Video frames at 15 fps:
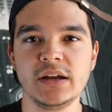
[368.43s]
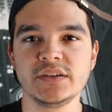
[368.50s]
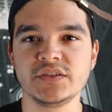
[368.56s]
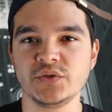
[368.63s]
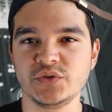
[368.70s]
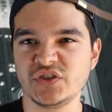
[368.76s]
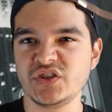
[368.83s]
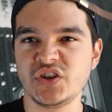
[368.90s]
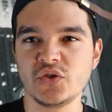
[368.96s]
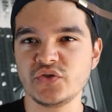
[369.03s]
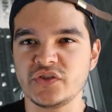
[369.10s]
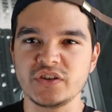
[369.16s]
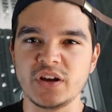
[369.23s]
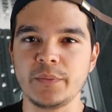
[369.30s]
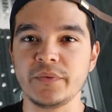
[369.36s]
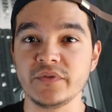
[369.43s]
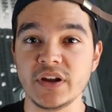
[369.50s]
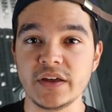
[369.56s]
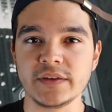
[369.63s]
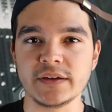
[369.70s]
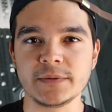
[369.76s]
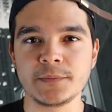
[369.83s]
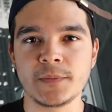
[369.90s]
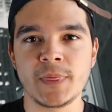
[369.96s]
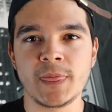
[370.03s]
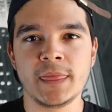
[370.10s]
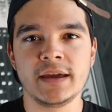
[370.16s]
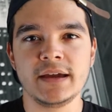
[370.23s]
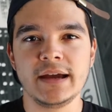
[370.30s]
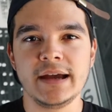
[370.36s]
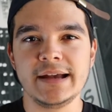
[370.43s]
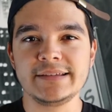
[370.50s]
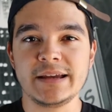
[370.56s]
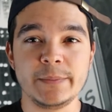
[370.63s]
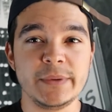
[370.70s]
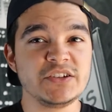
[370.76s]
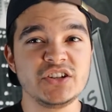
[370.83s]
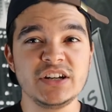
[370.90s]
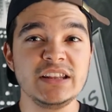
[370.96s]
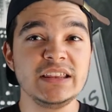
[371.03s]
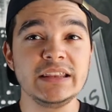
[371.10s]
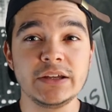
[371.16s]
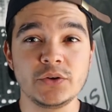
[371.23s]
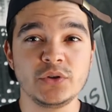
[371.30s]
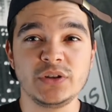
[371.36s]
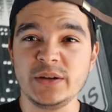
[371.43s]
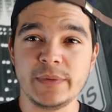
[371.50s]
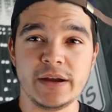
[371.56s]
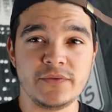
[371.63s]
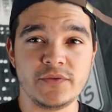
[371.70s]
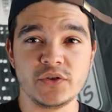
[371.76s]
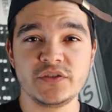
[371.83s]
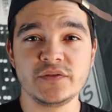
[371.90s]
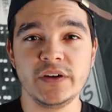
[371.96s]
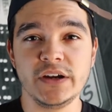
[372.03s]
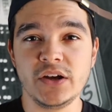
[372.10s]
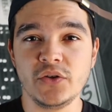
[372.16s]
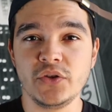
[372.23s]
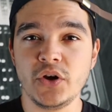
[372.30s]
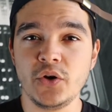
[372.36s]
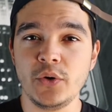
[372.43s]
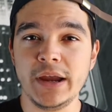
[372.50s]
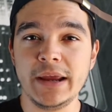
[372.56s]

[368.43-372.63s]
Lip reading: So it just goes on top of nothing. As I mentioned in literally my first video though,